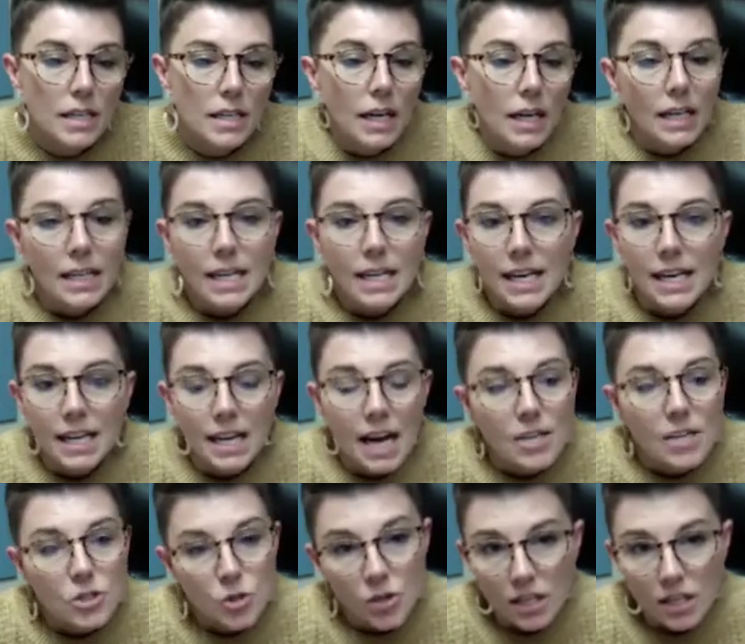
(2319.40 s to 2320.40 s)
again, I
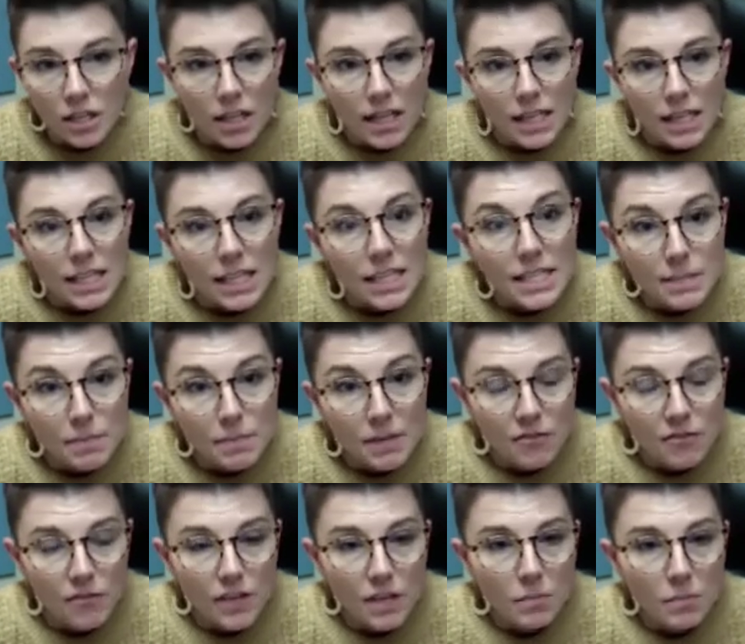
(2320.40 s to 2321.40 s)
treat it like it is my
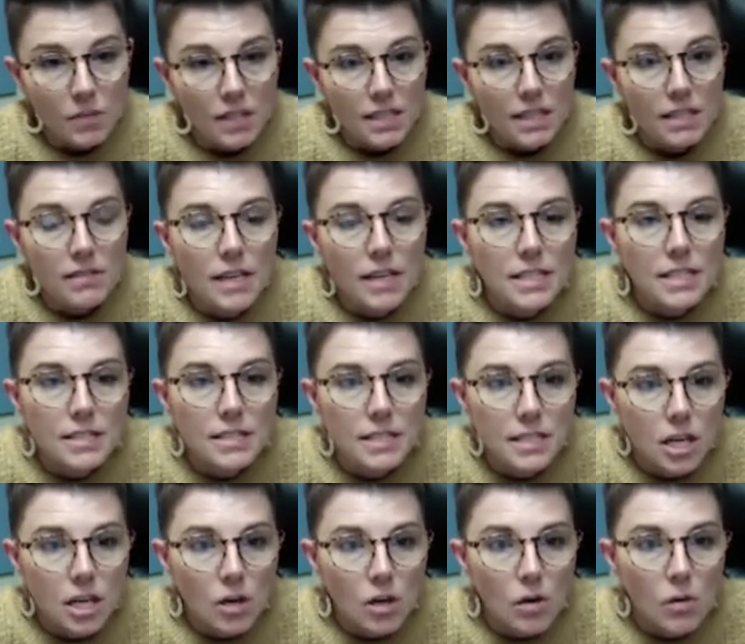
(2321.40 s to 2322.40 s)
family. And
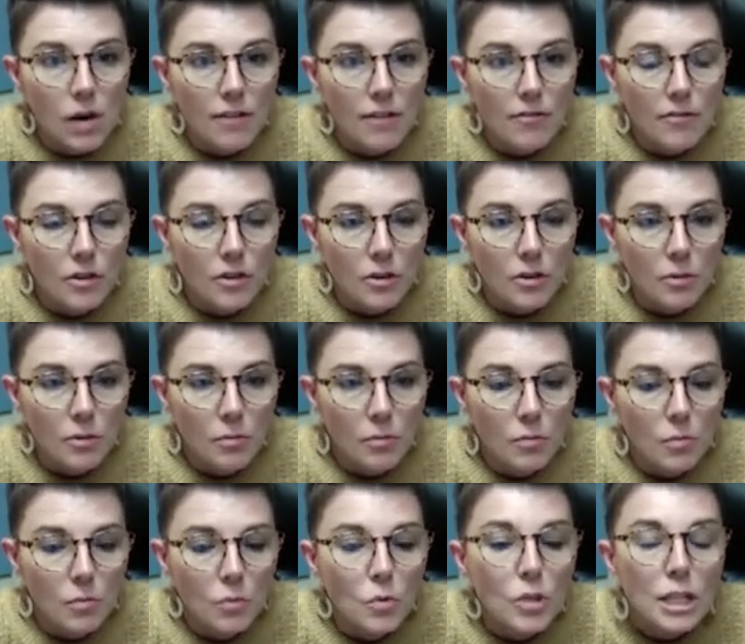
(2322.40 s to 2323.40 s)
so I feel
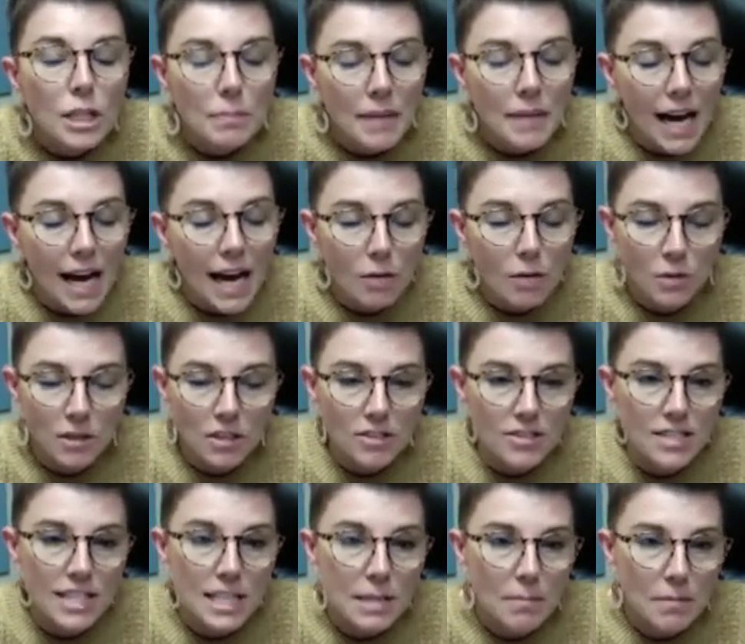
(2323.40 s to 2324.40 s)
really bad when
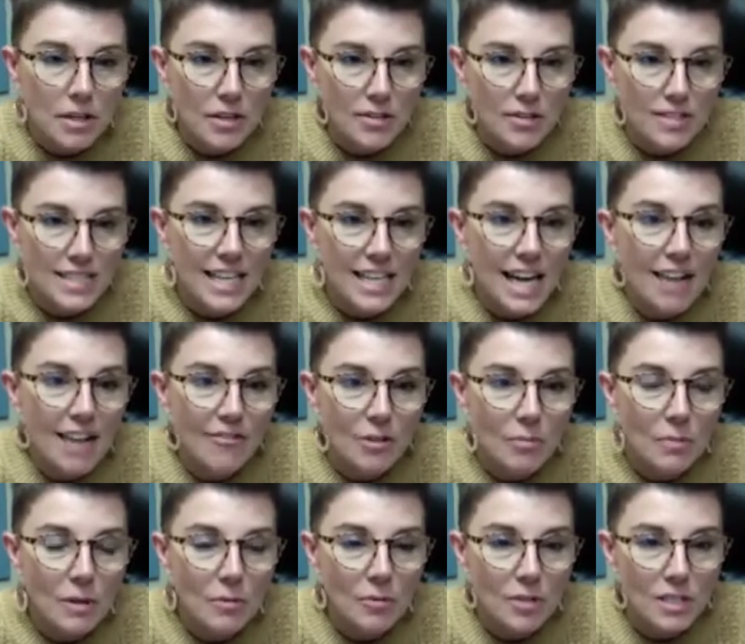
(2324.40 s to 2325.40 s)
there's emails that haven't
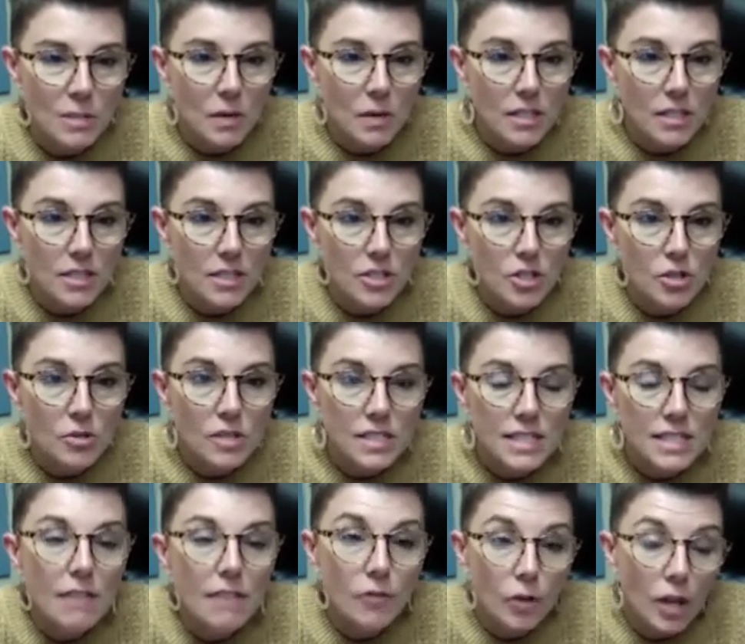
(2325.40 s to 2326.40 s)
been responded to, because
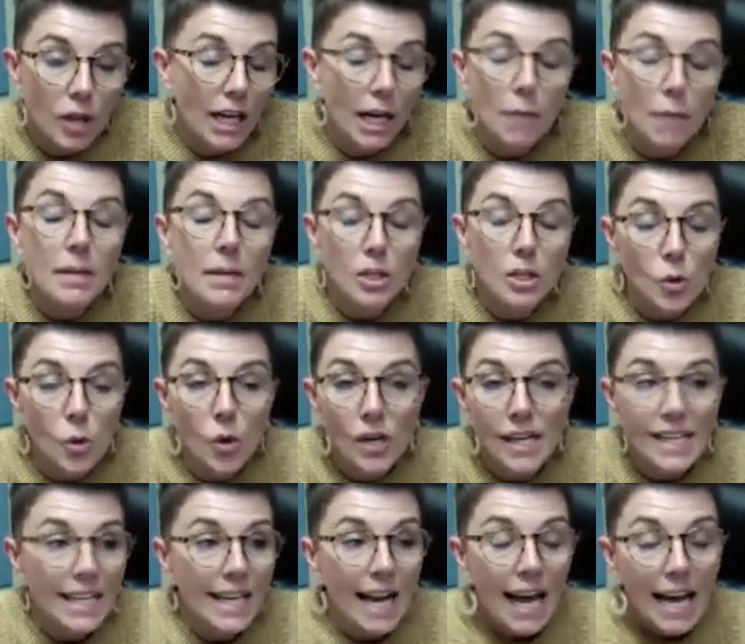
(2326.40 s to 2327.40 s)
I feel like I'm
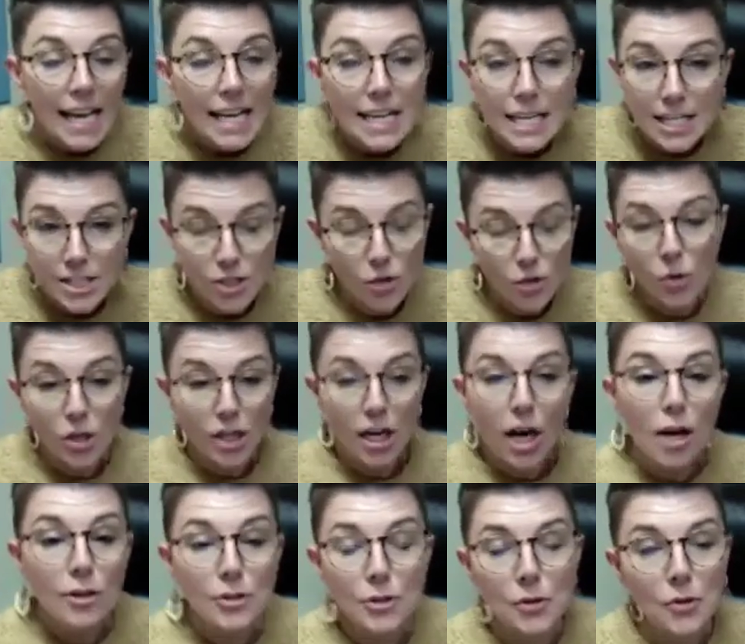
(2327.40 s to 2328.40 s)
ignoring an aunt or an
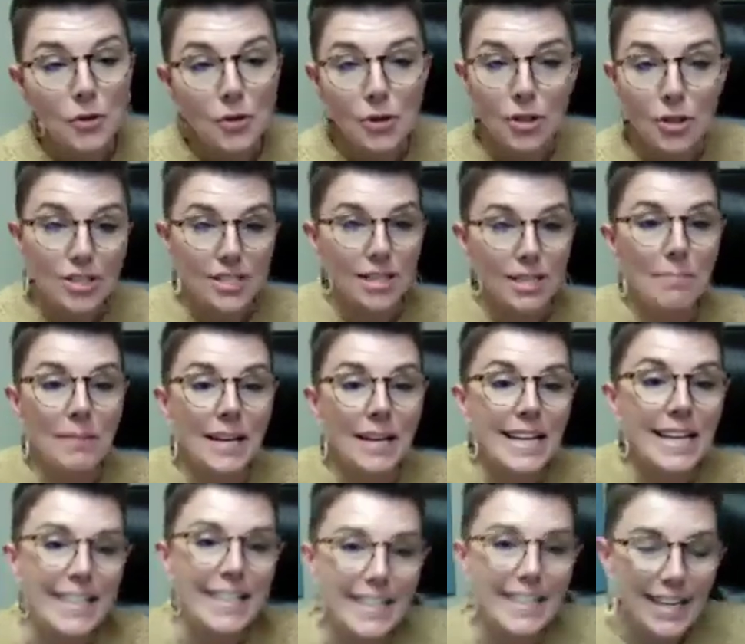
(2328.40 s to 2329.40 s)
uncle or
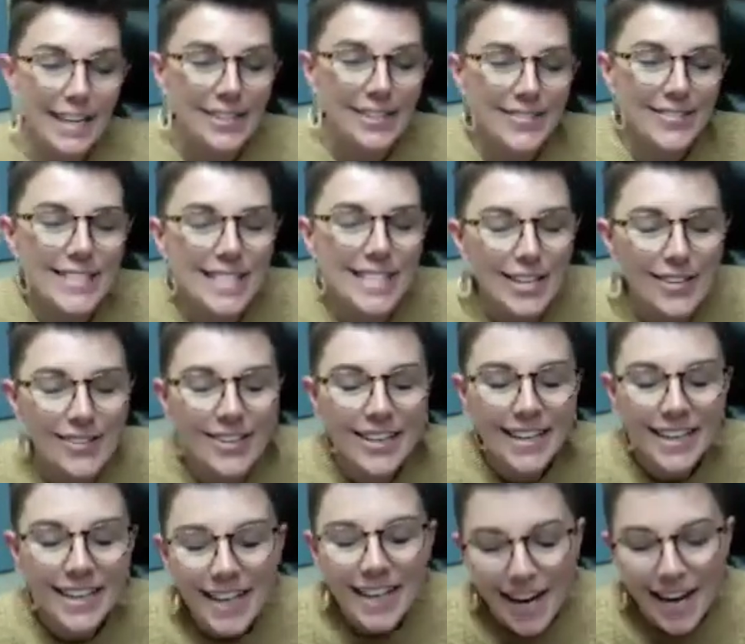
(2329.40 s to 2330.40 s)
somebody, So
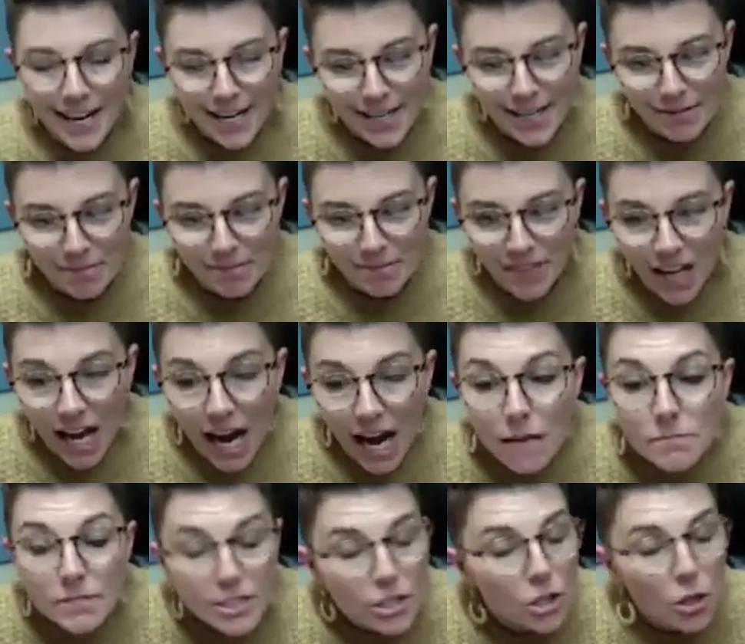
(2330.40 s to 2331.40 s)
I'm
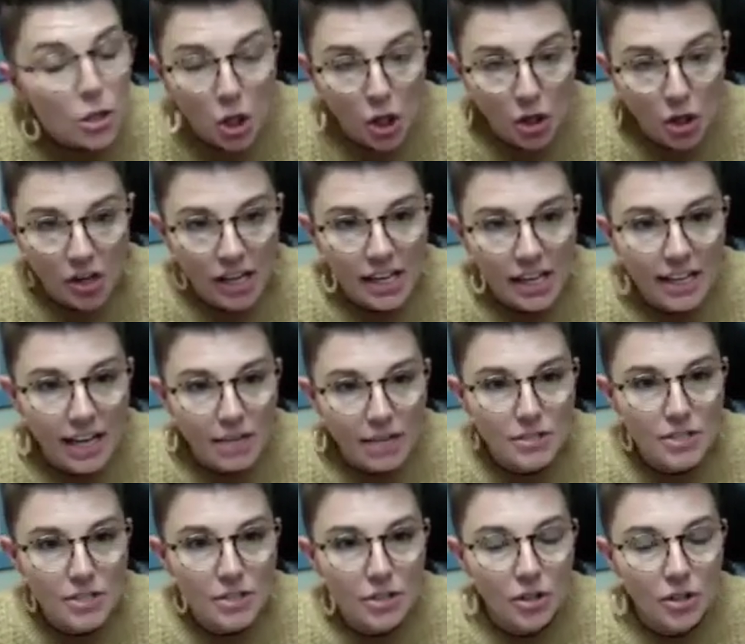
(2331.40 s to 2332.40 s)
still learning. I'm
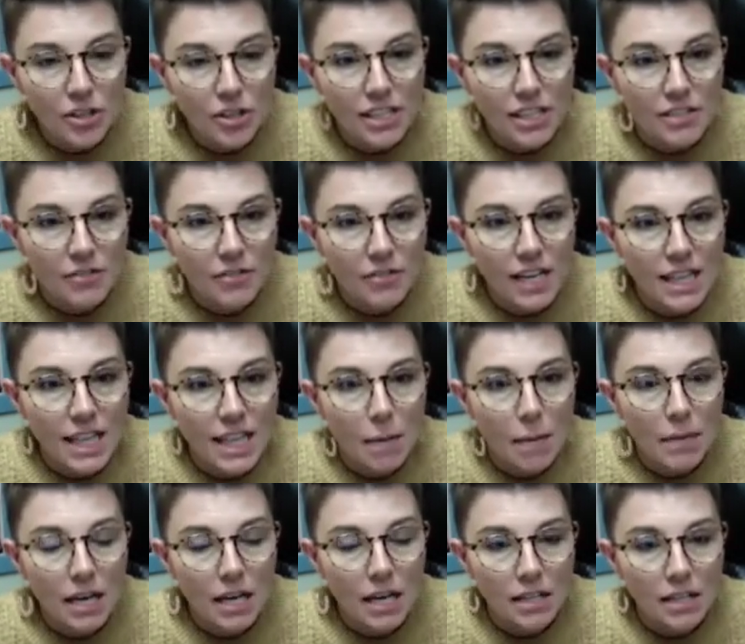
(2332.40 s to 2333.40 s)
still learning to find that
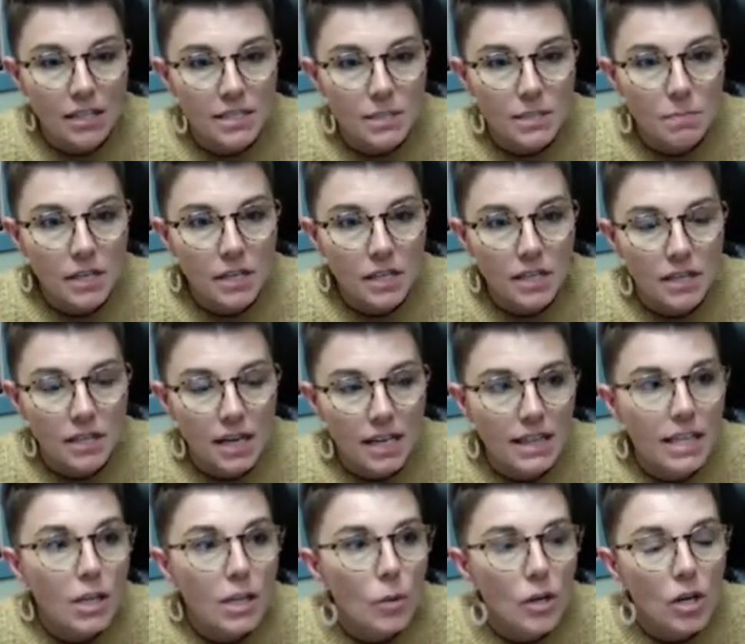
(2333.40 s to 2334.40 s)
balance, but I
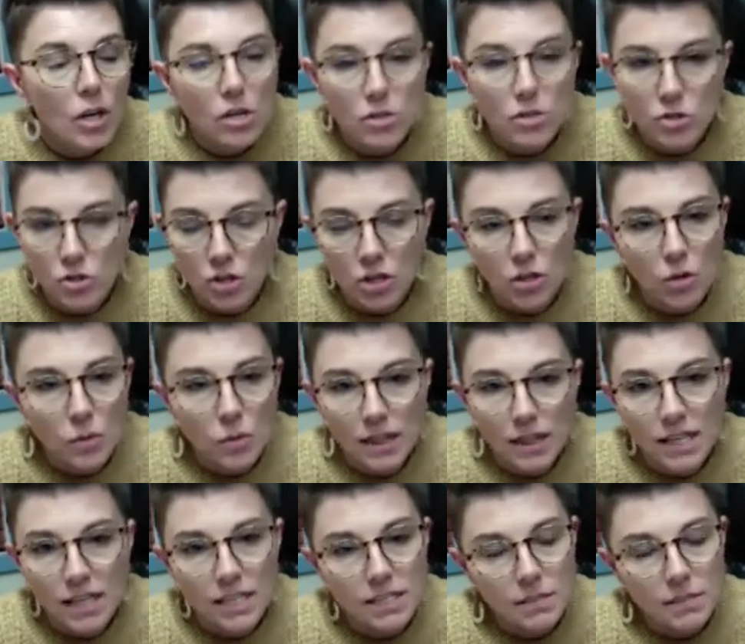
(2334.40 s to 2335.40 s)
think we all struggle with
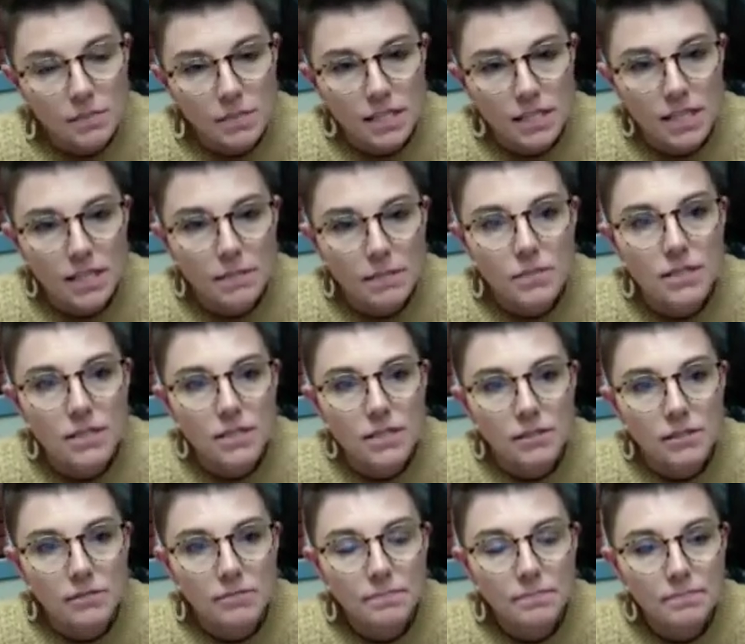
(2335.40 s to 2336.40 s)
that sometimes. So.